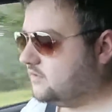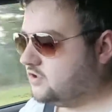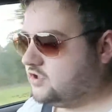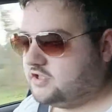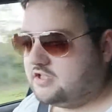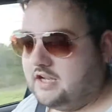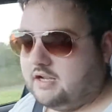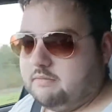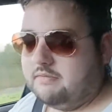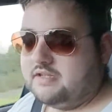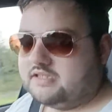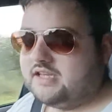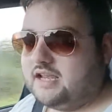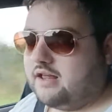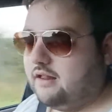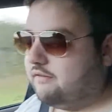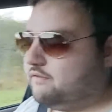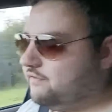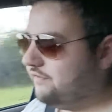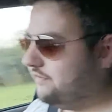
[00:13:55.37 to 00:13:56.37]
just like
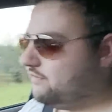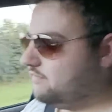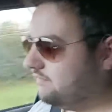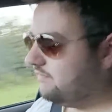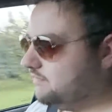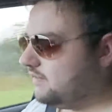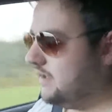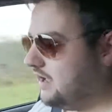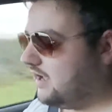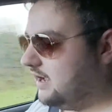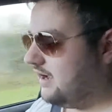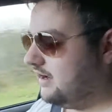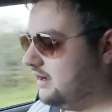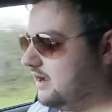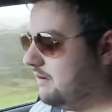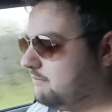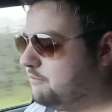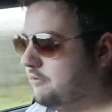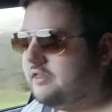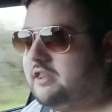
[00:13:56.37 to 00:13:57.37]
myself,
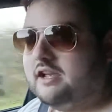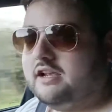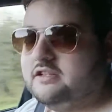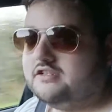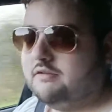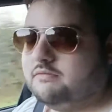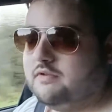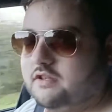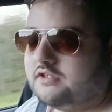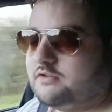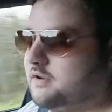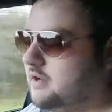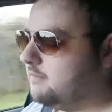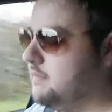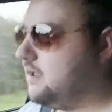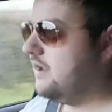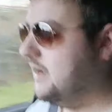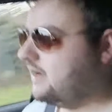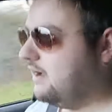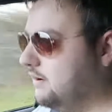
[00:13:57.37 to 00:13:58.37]
I empathise you with the
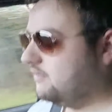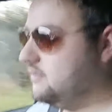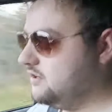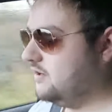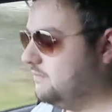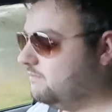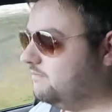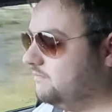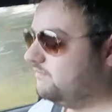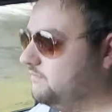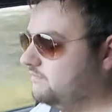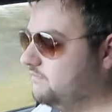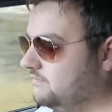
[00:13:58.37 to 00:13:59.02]
20 mile an hour zone.